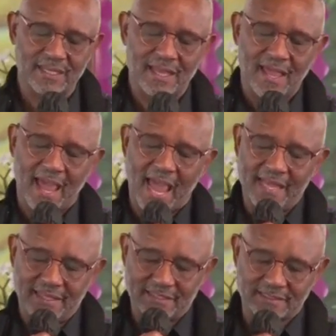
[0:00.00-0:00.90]
and they
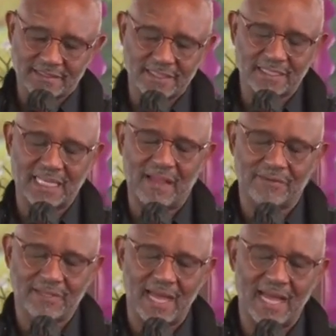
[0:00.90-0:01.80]
still have not
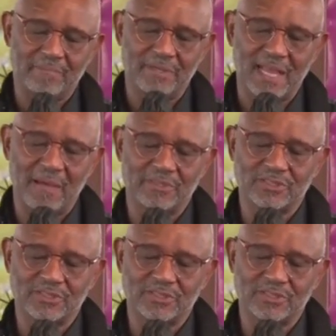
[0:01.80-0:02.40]
been able to